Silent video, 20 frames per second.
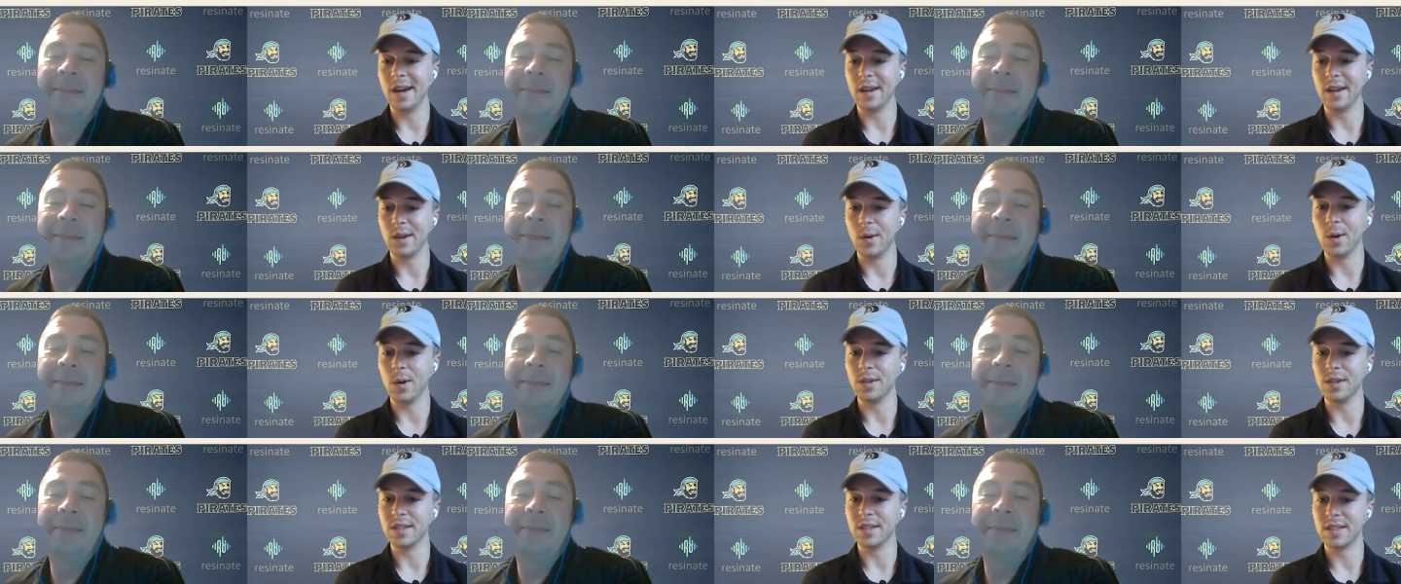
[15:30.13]
Speaker 1: uh, and
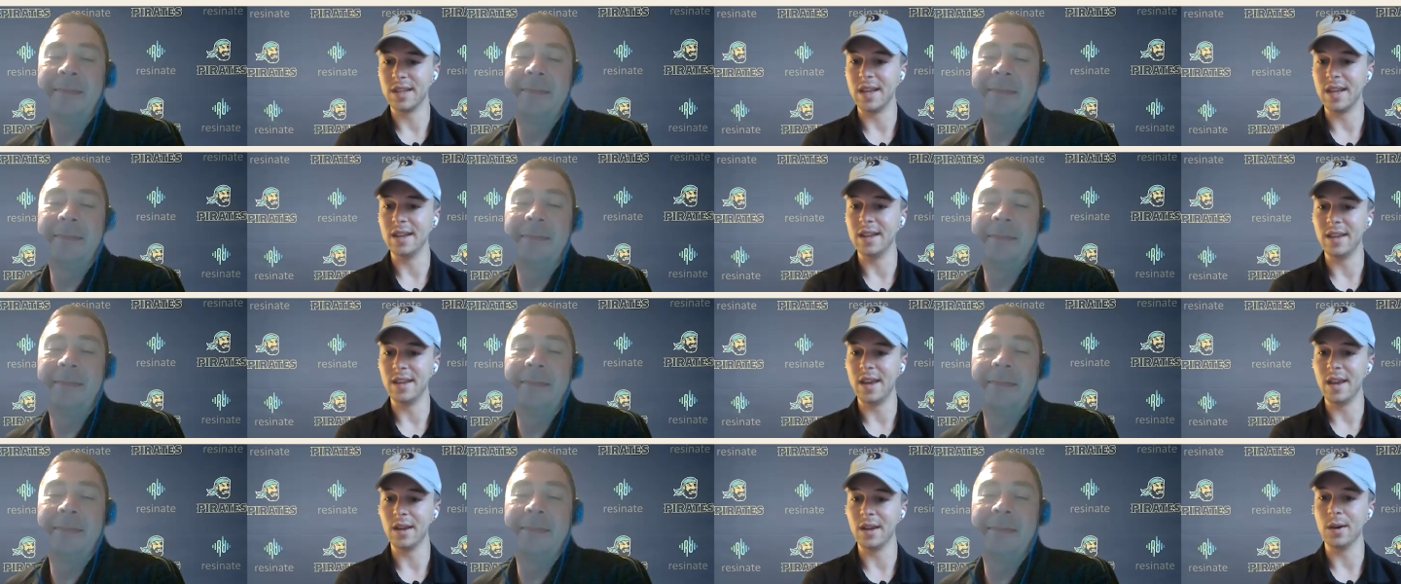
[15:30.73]
gorgeous
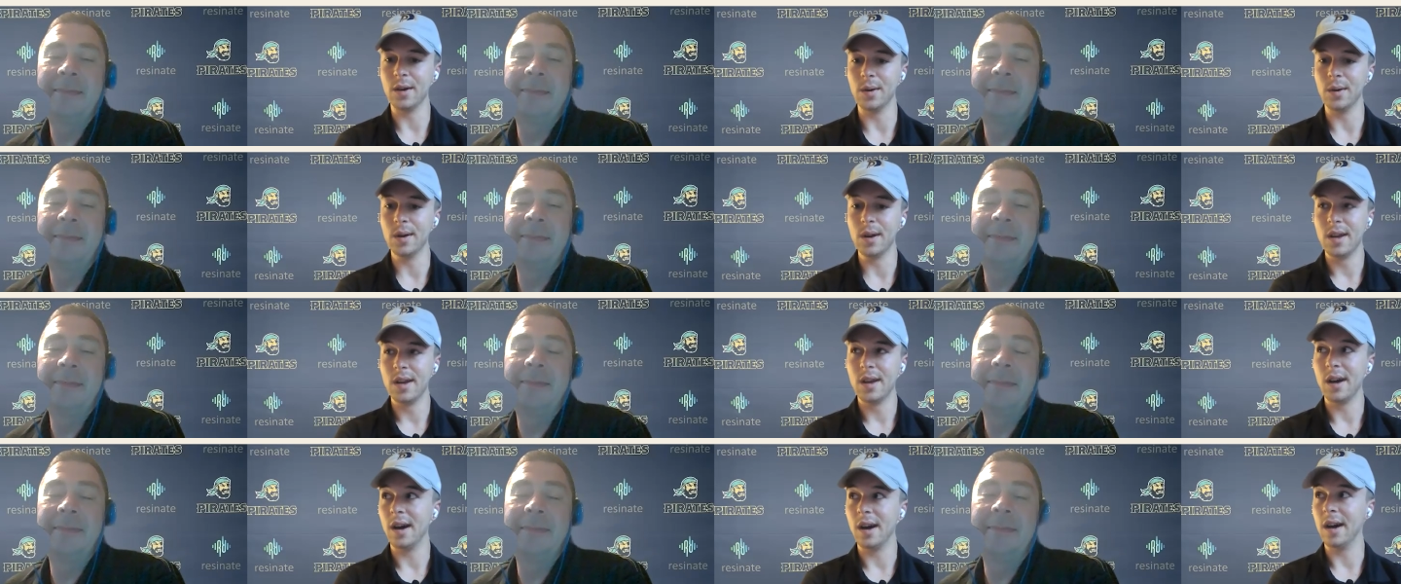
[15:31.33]
San Diego
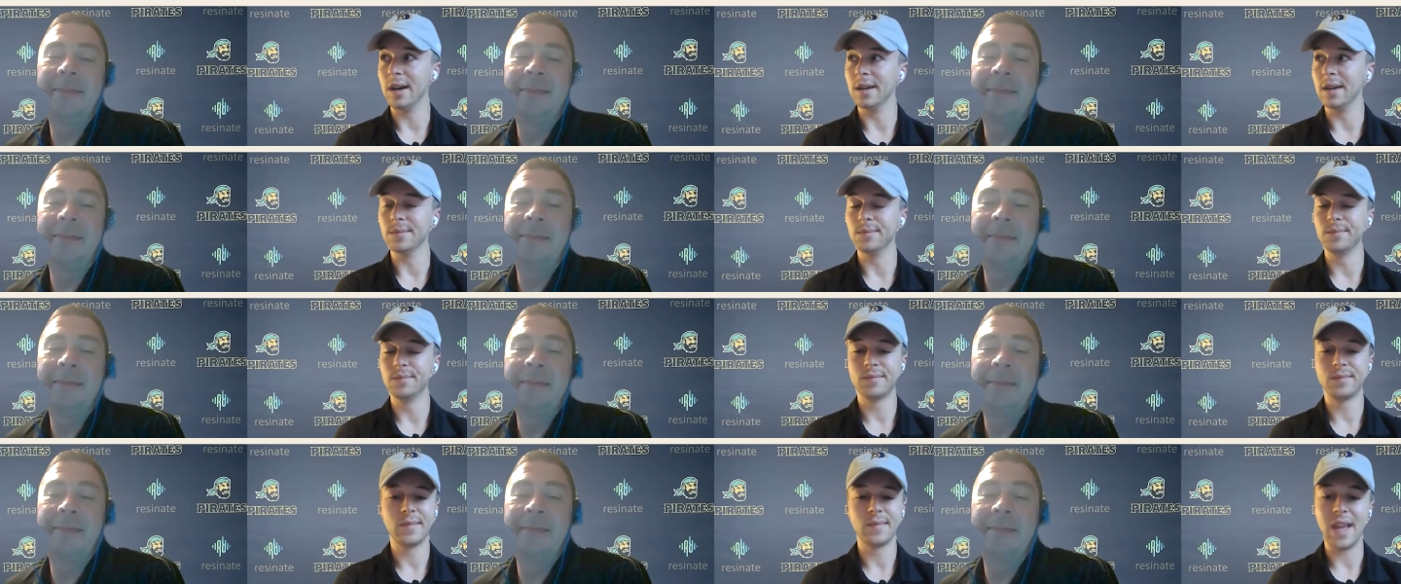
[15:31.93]
uh,
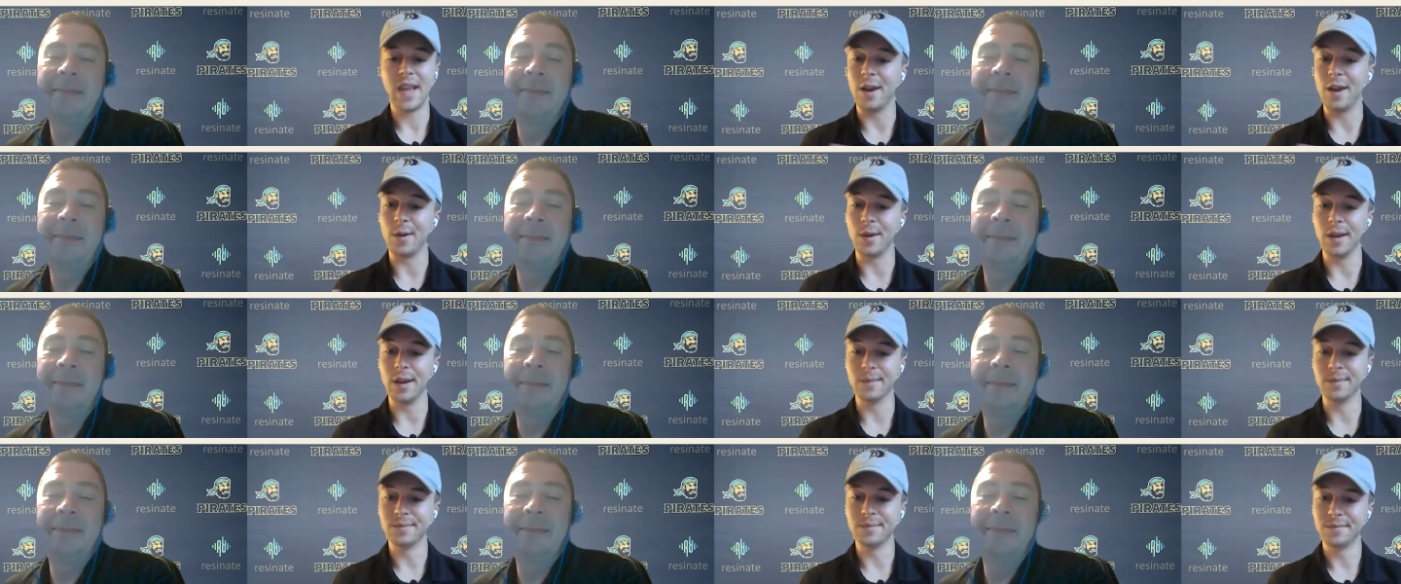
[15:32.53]

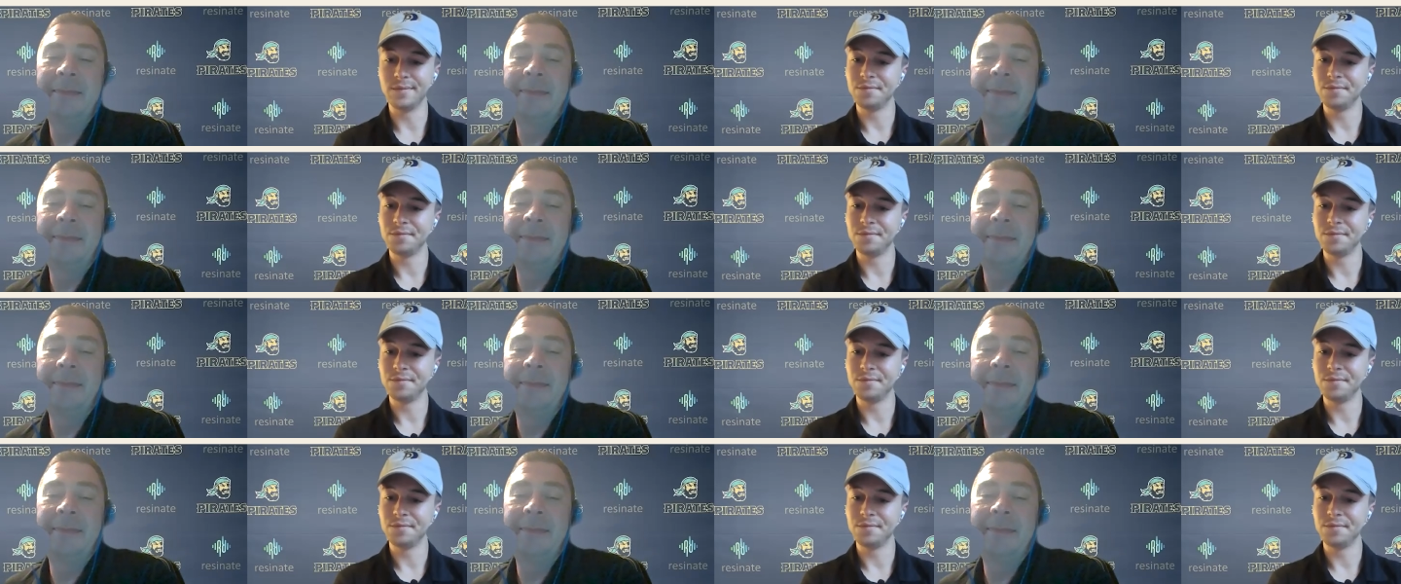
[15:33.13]
area.